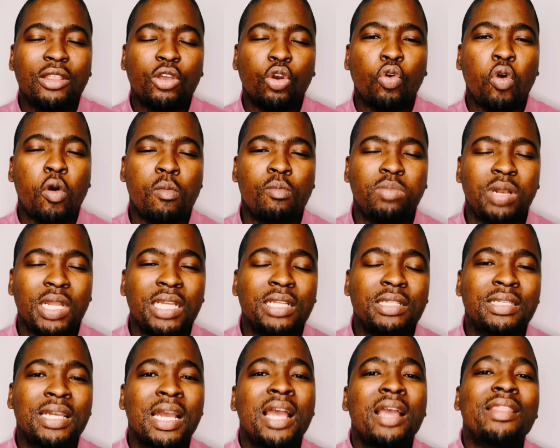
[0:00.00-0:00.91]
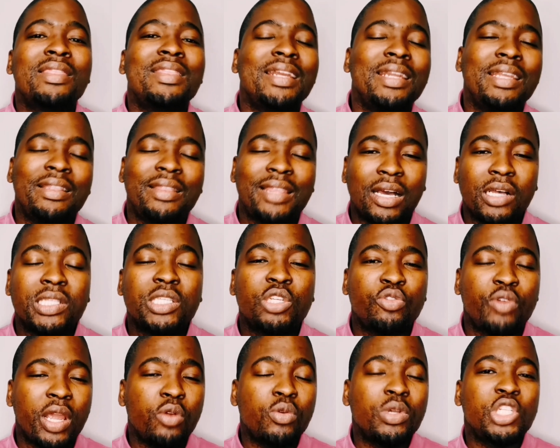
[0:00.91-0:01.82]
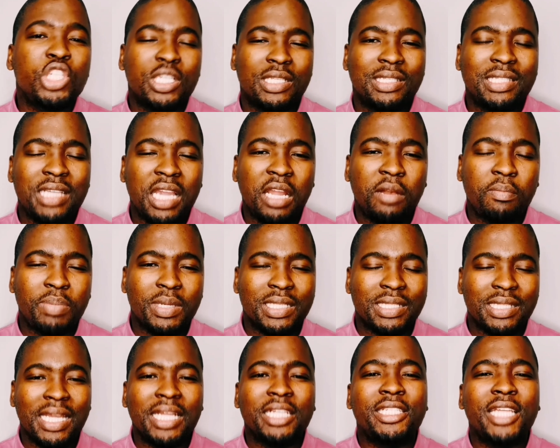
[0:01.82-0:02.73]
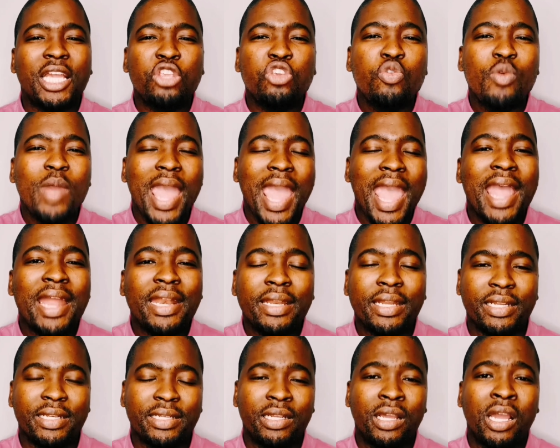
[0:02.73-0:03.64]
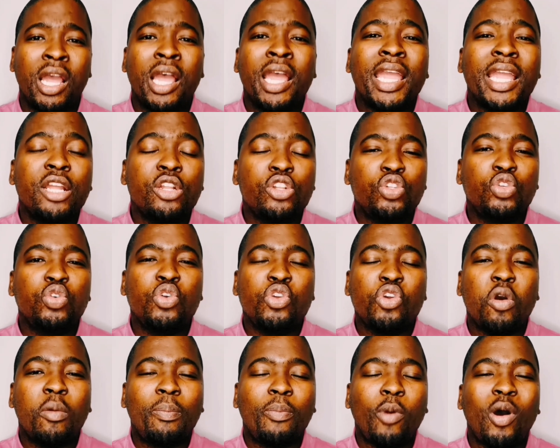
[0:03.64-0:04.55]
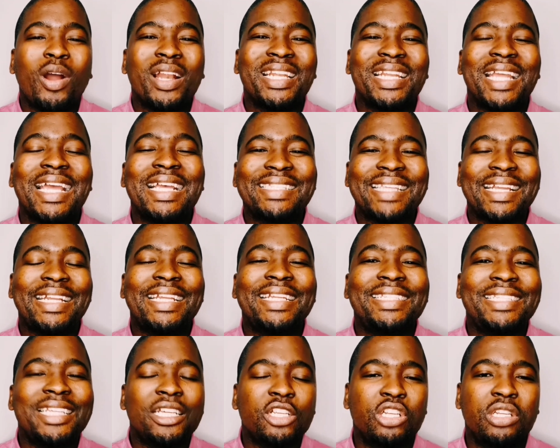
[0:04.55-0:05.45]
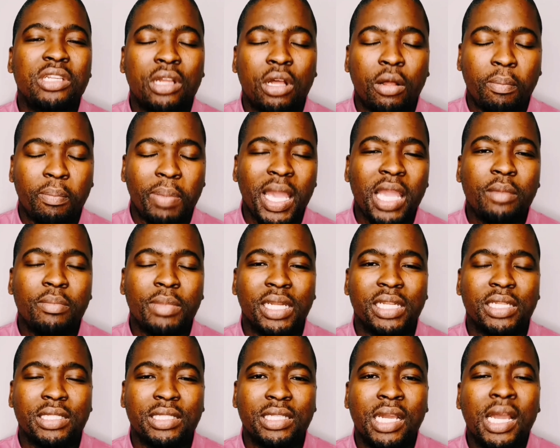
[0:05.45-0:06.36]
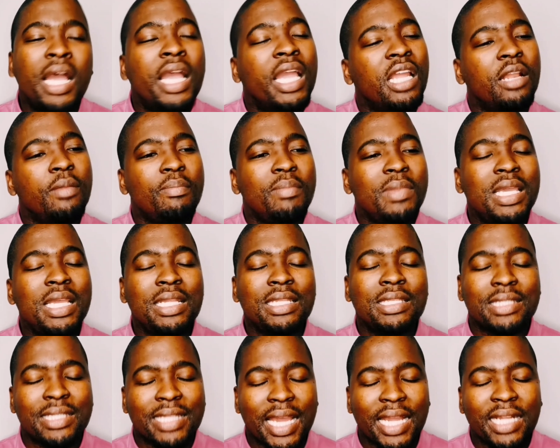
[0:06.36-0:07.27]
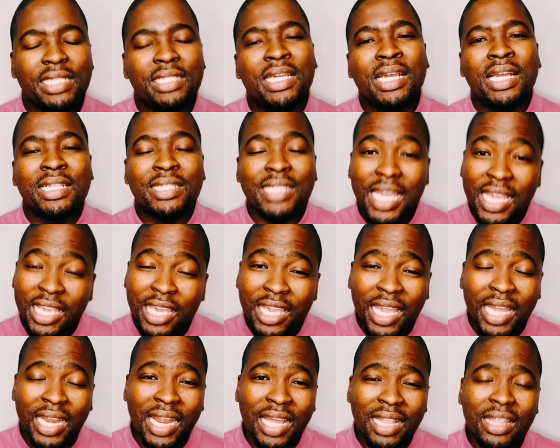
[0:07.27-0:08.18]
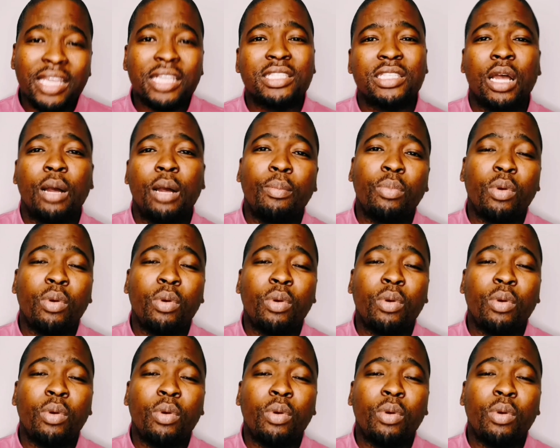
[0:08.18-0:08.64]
take the complete 3,000 Rand, which is 10%, and you add it into your bond as an additional payment, it means that, taking another